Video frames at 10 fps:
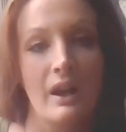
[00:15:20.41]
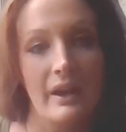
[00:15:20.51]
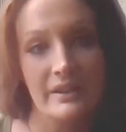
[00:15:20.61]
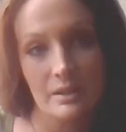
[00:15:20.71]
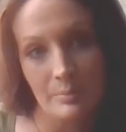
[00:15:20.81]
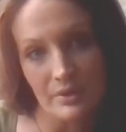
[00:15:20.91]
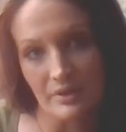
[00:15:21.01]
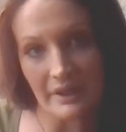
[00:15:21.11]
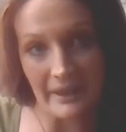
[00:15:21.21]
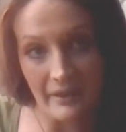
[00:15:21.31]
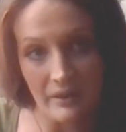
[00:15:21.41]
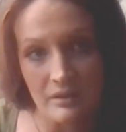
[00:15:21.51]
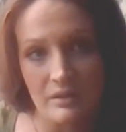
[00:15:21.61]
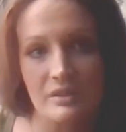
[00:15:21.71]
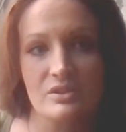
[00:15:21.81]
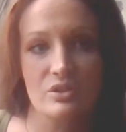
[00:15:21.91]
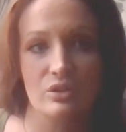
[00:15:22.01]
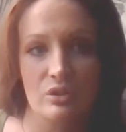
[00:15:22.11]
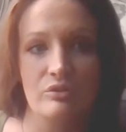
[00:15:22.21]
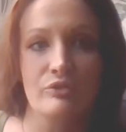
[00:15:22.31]
I keep it on hand. It's
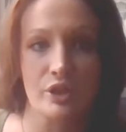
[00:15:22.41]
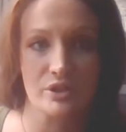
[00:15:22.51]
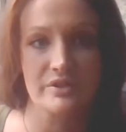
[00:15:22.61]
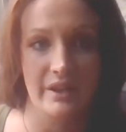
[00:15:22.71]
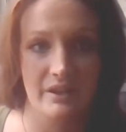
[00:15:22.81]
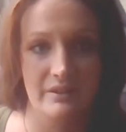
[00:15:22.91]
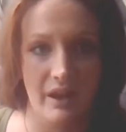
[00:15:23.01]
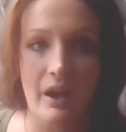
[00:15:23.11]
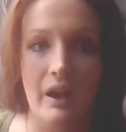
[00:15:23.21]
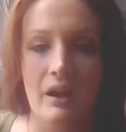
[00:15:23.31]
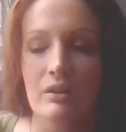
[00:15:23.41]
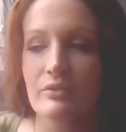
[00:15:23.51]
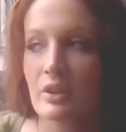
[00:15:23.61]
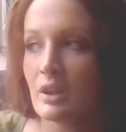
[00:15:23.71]
good first aid to have.